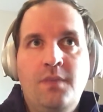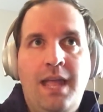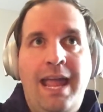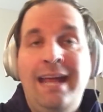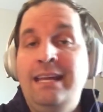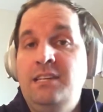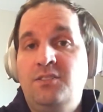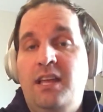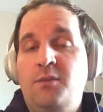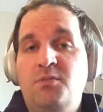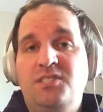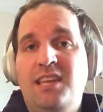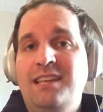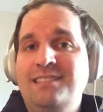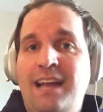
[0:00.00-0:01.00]
Andy's, like we
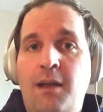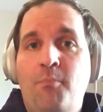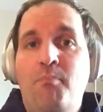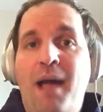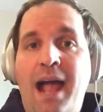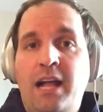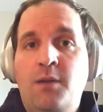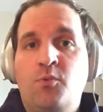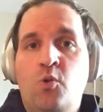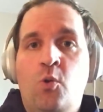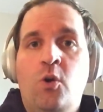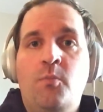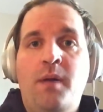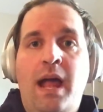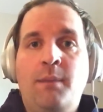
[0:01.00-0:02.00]
say, he's not a backup
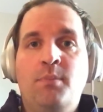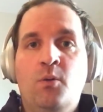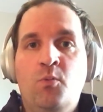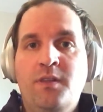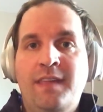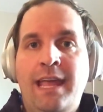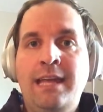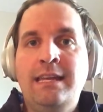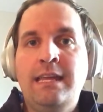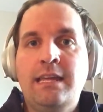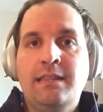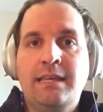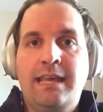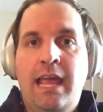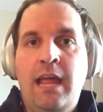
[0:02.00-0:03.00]
quarterback, but with Andy
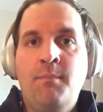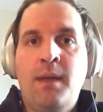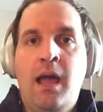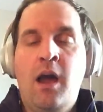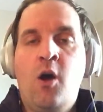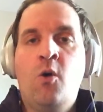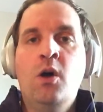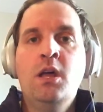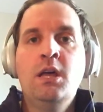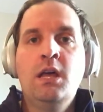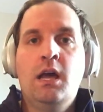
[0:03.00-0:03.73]
in the game now,